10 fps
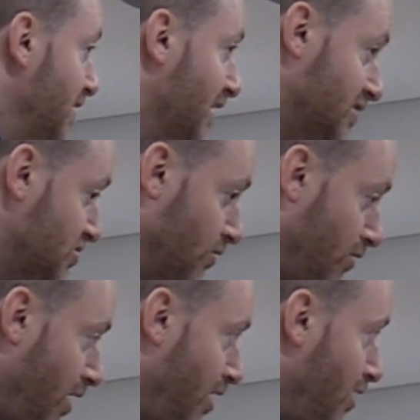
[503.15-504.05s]
It's
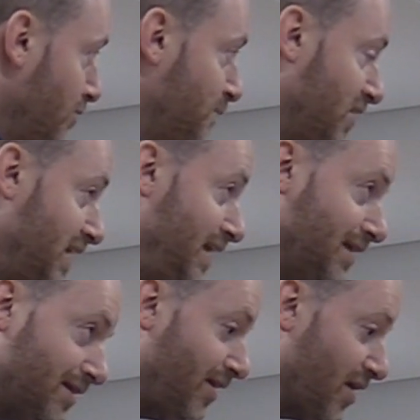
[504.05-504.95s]
not hard
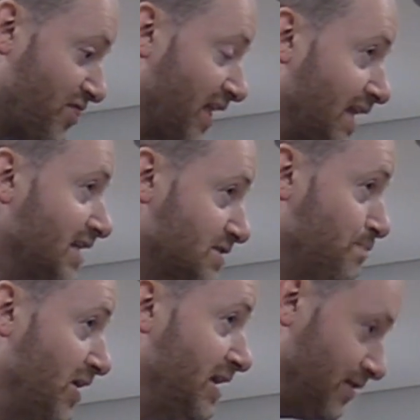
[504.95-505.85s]
money. I think it's
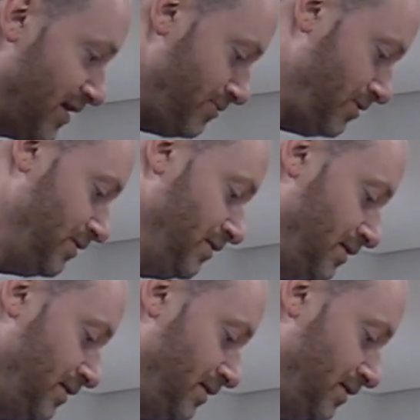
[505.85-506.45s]
money though.